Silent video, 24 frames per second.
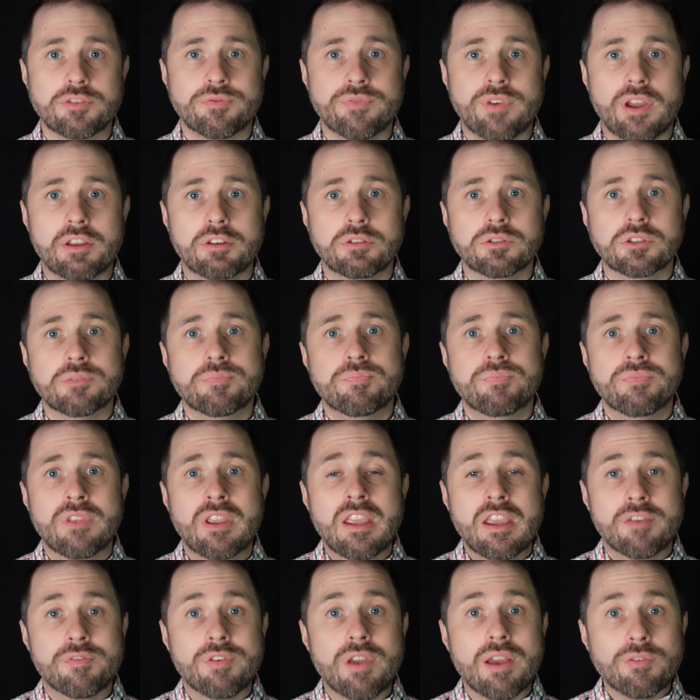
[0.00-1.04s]
values.
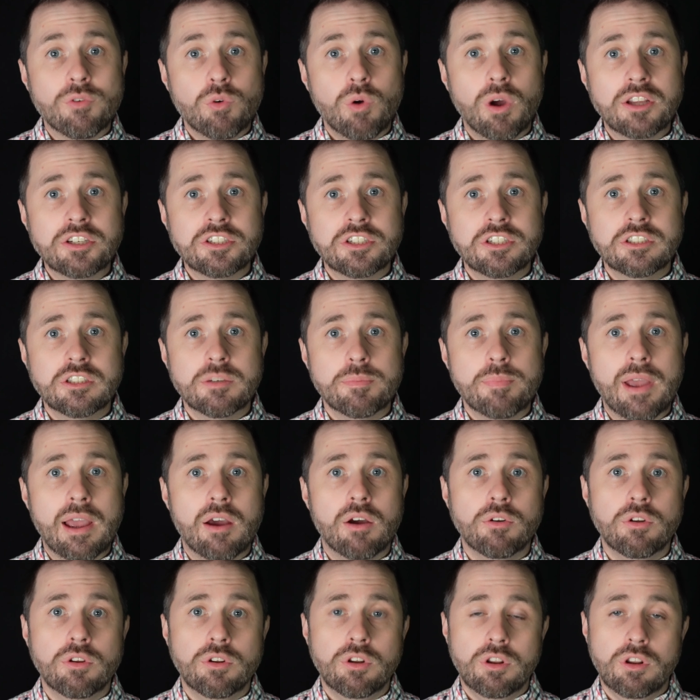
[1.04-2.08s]
If you have questions about